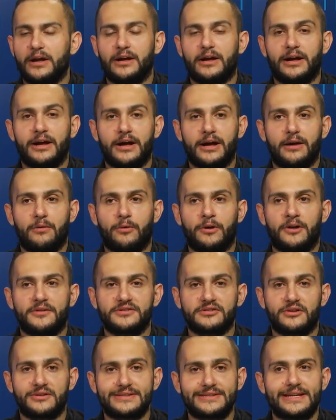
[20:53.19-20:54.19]
one of
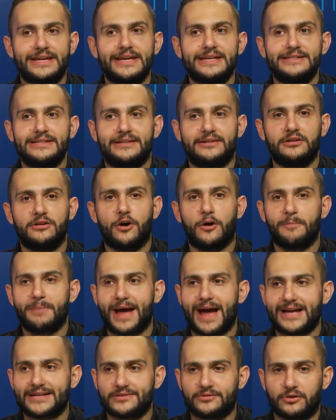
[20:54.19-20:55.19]
those easy-to-go
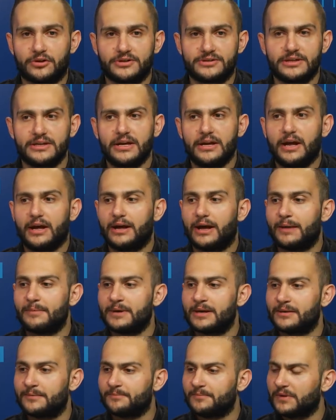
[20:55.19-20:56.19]
passwords. I
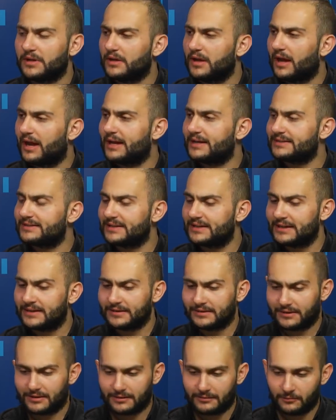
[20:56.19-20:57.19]
mean, I
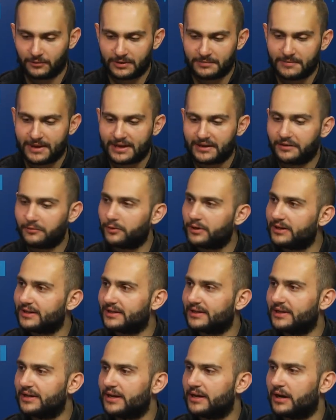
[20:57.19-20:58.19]
think we made it really
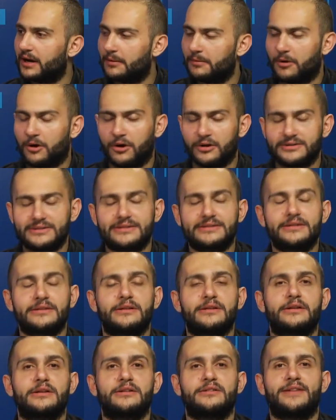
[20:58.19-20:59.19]
clear about
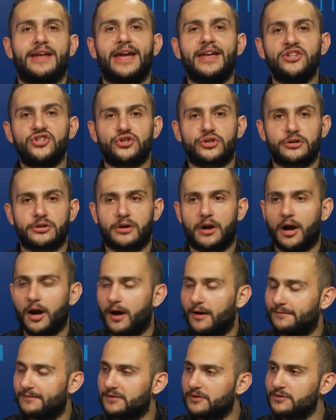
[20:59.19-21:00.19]
the danger
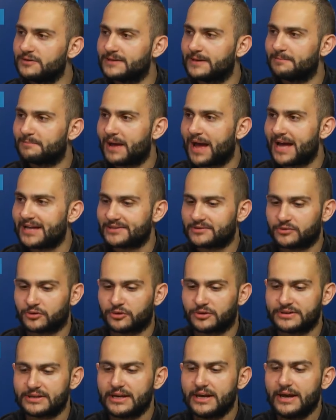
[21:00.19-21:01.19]
of using
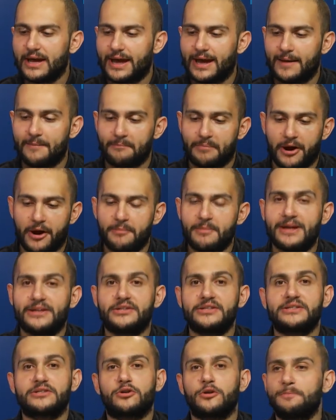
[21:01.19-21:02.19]
passwords, and
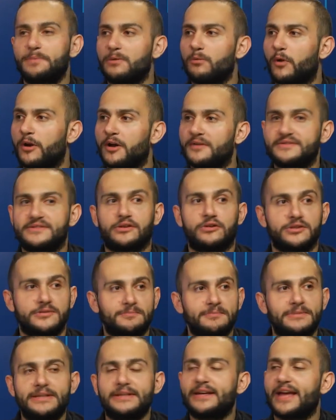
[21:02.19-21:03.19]
biometrics could be one of those
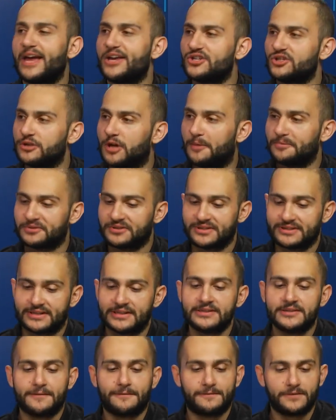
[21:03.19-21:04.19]
mitigation options
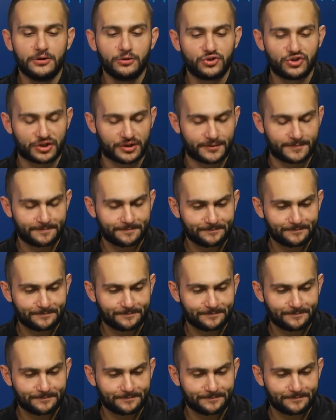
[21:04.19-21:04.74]
in the future.